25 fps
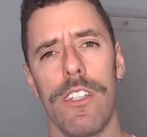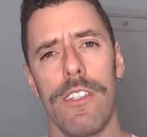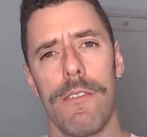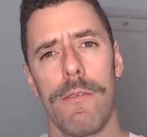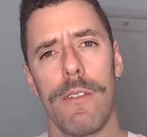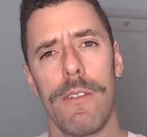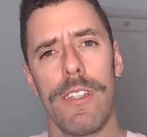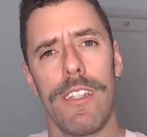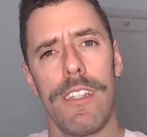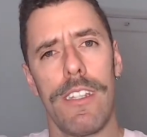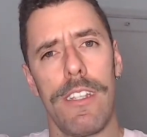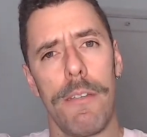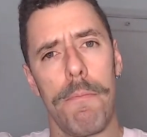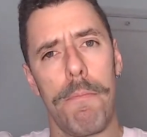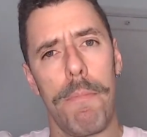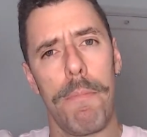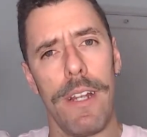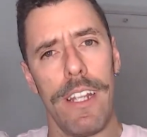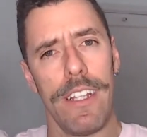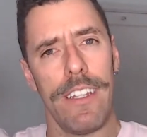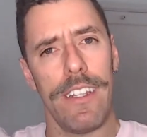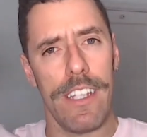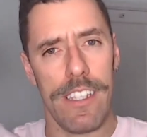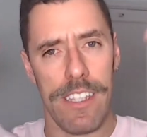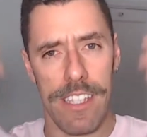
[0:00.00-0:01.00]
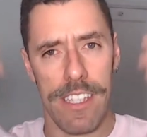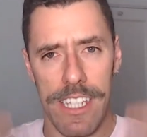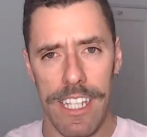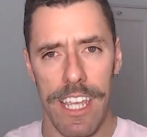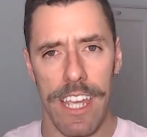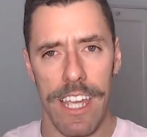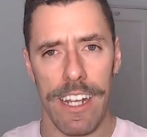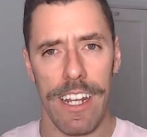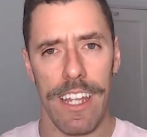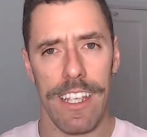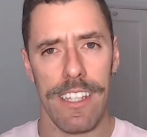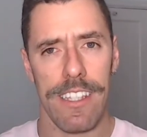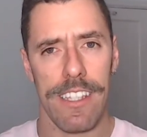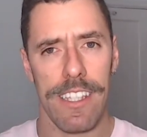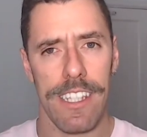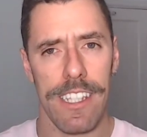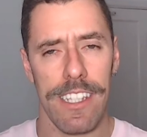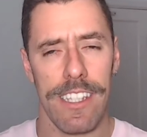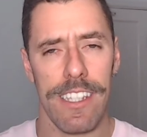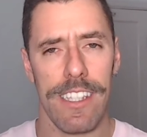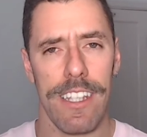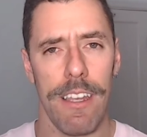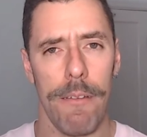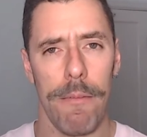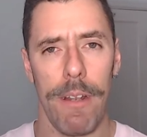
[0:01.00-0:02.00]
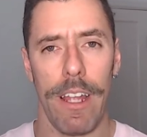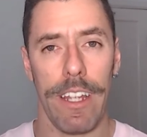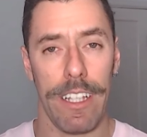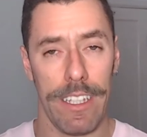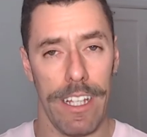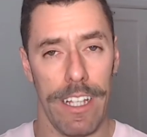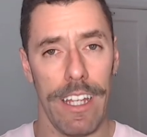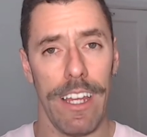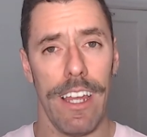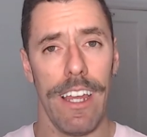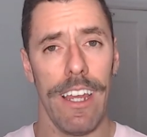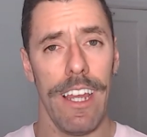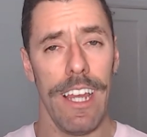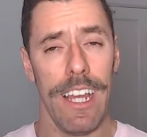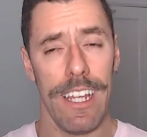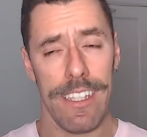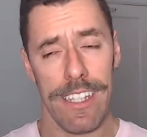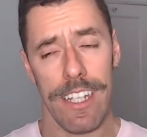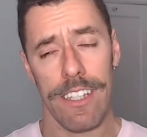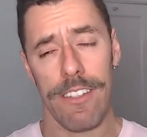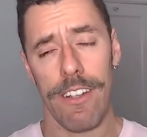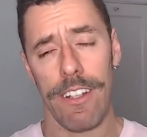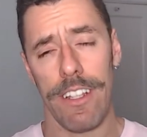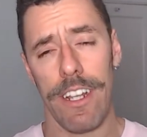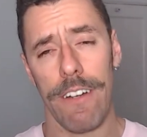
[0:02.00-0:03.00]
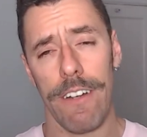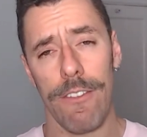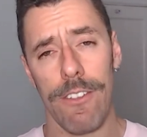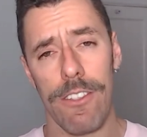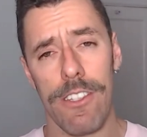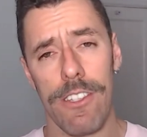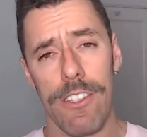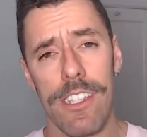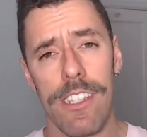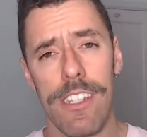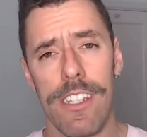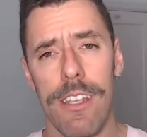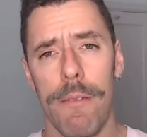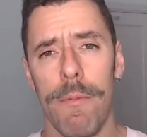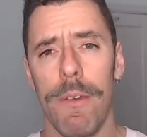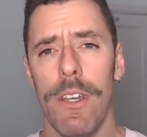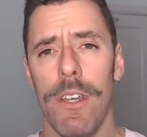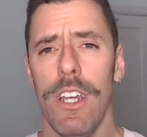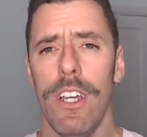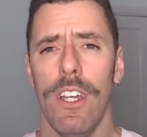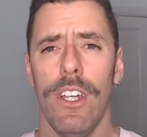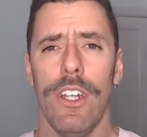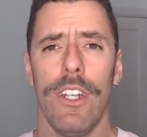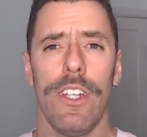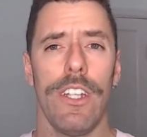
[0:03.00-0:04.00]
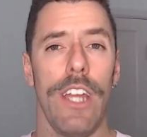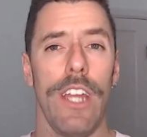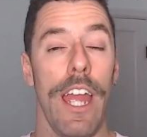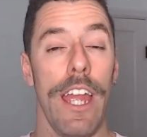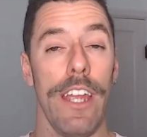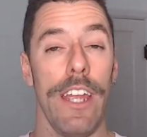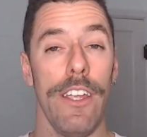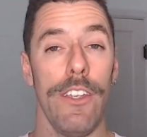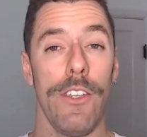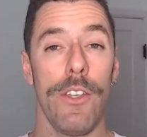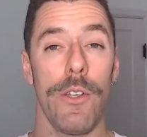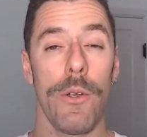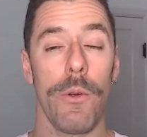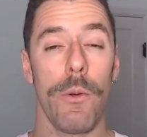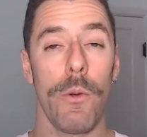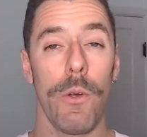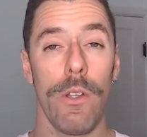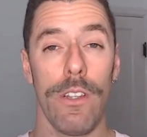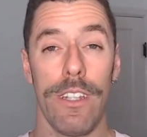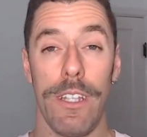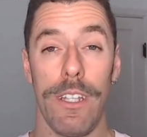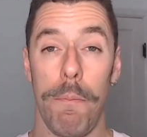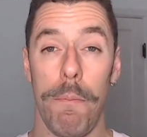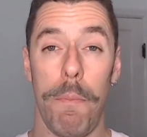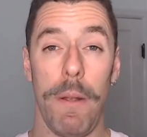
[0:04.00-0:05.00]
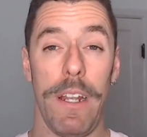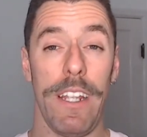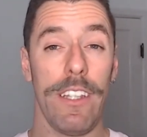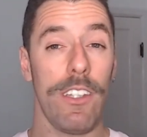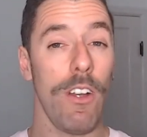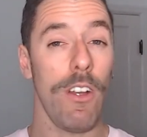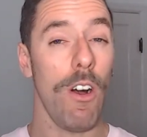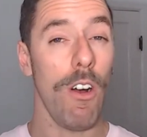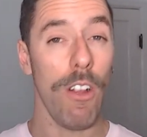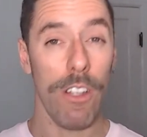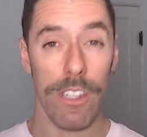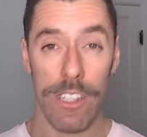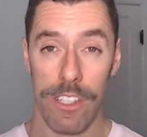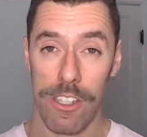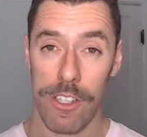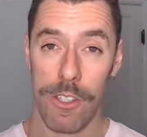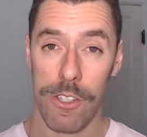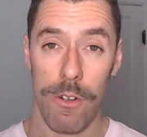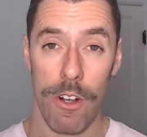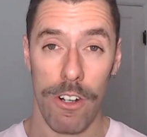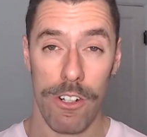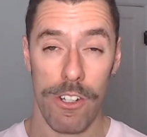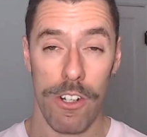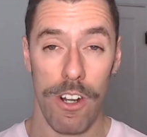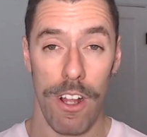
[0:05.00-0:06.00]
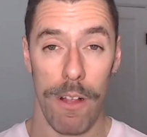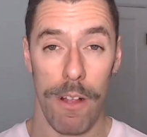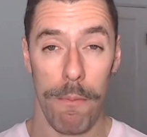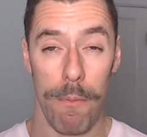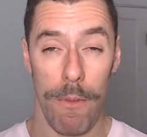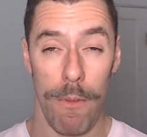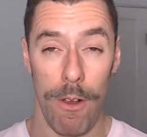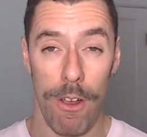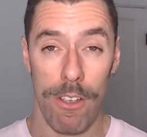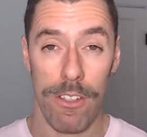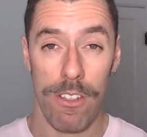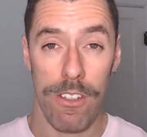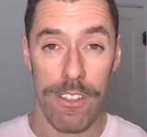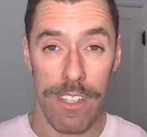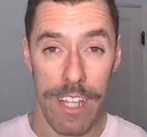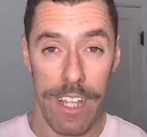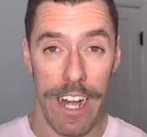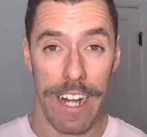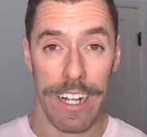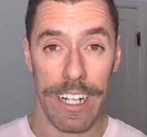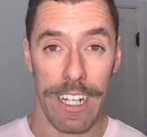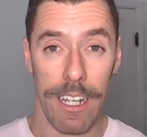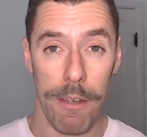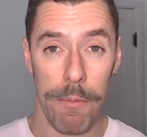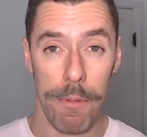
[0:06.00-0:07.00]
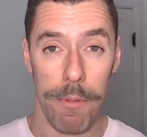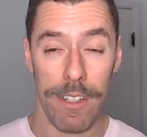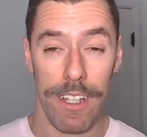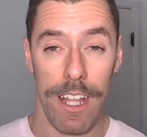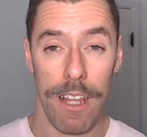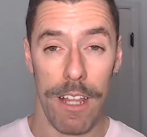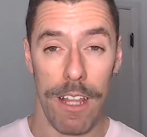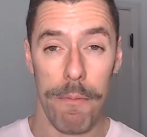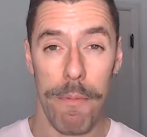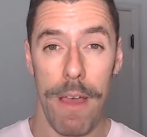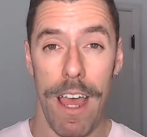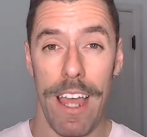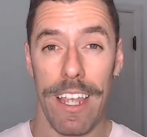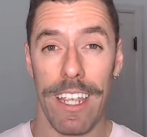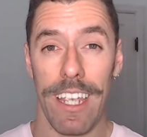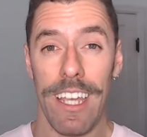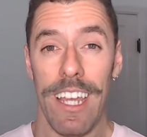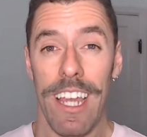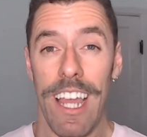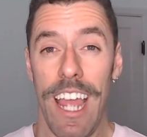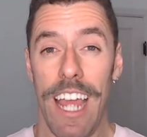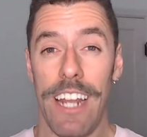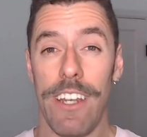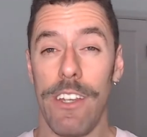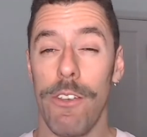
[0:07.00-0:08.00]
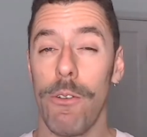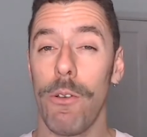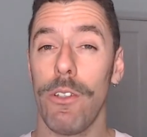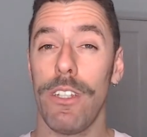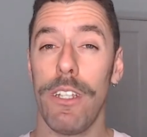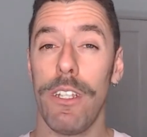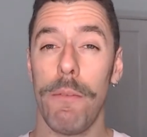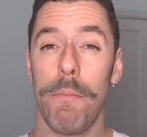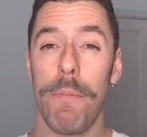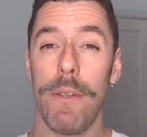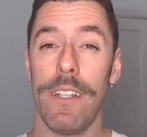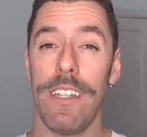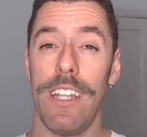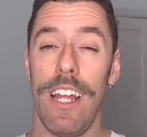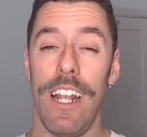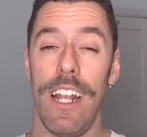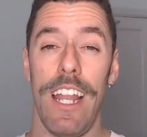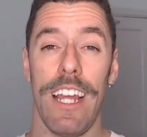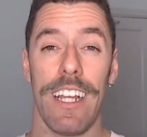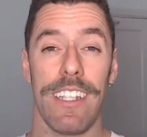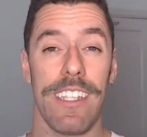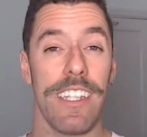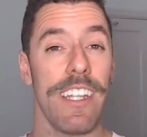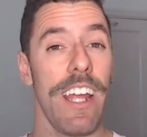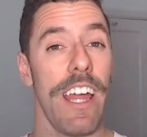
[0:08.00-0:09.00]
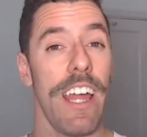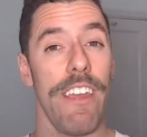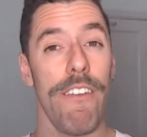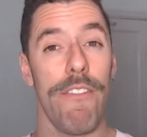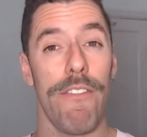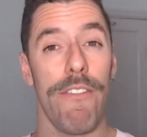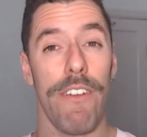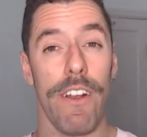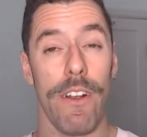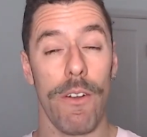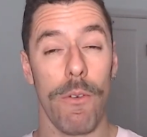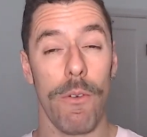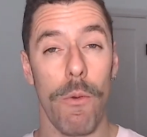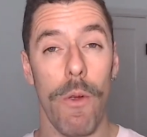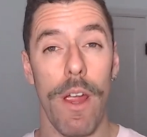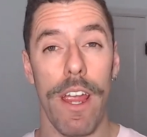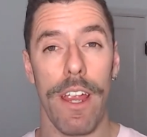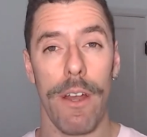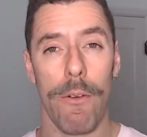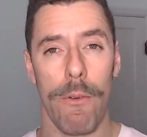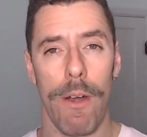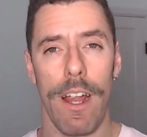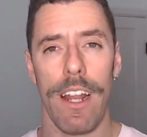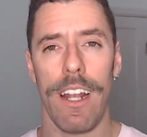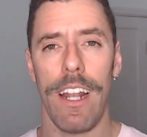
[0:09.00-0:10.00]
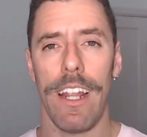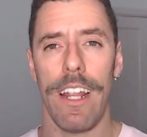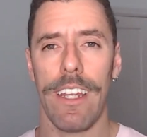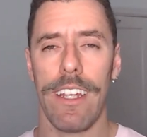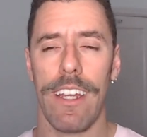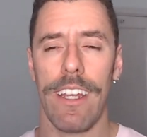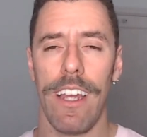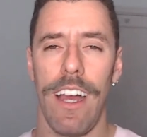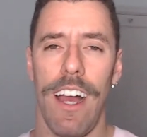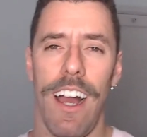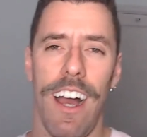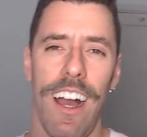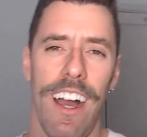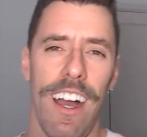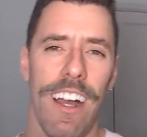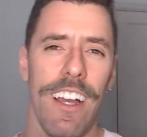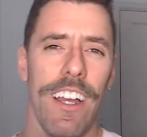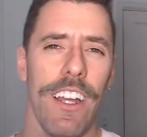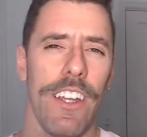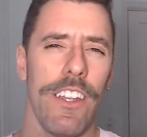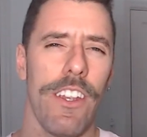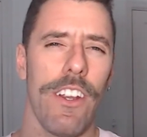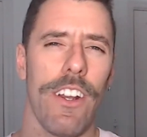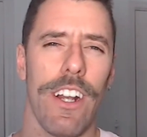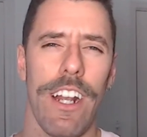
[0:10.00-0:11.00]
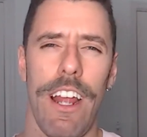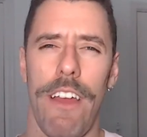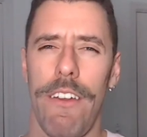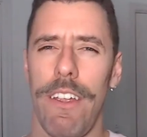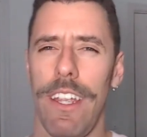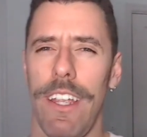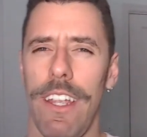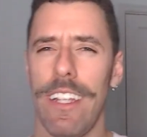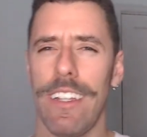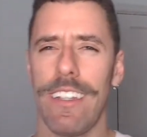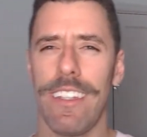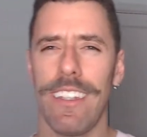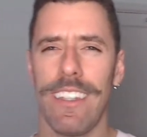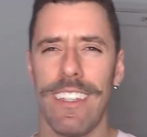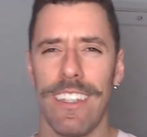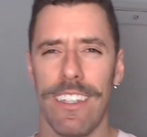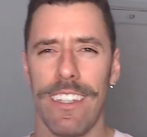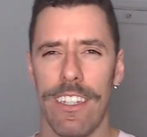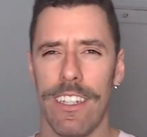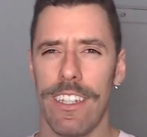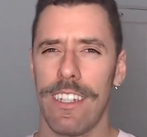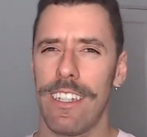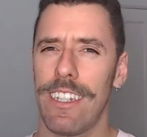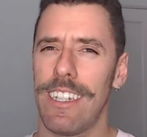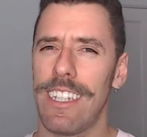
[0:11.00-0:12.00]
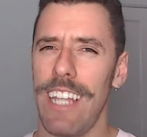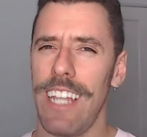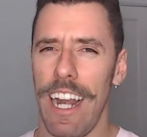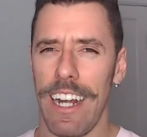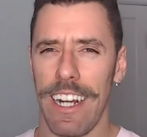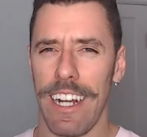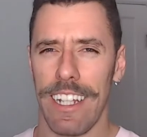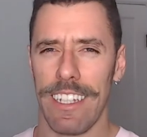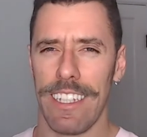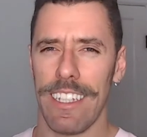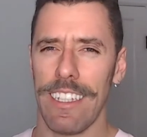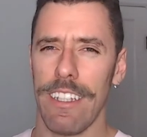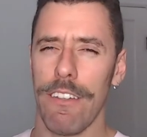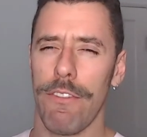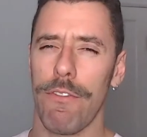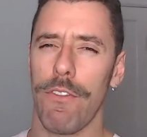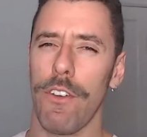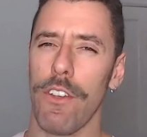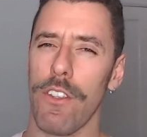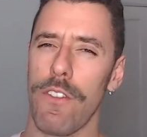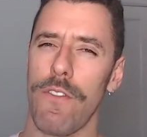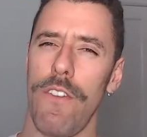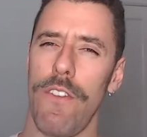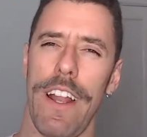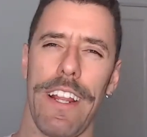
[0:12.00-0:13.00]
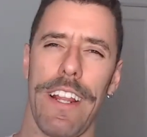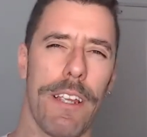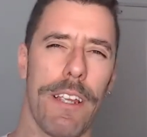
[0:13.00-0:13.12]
deplete the CNS system, like the central nervous system. You will deplete all the structural muscles that are keeping that bike, and you will deplete the legs in a different way, right? Like you're gonna be targeting the phosphatic